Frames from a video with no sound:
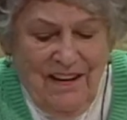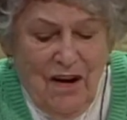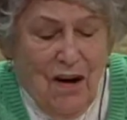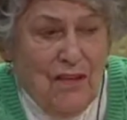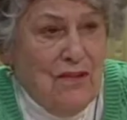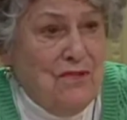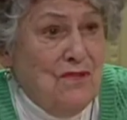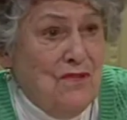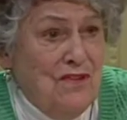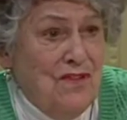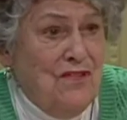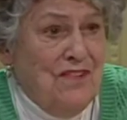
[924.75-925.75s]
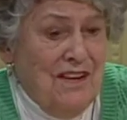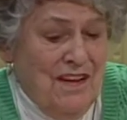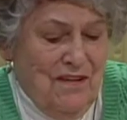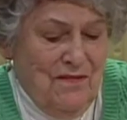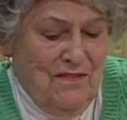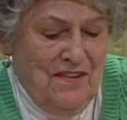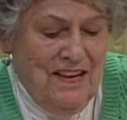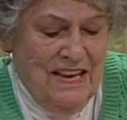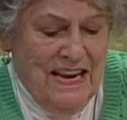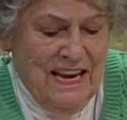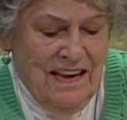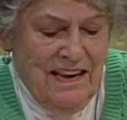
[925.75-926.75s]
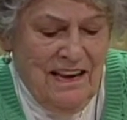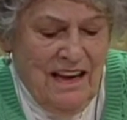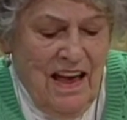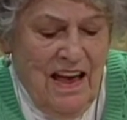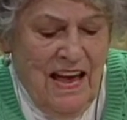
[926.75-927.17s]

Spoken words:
are the tradition of today,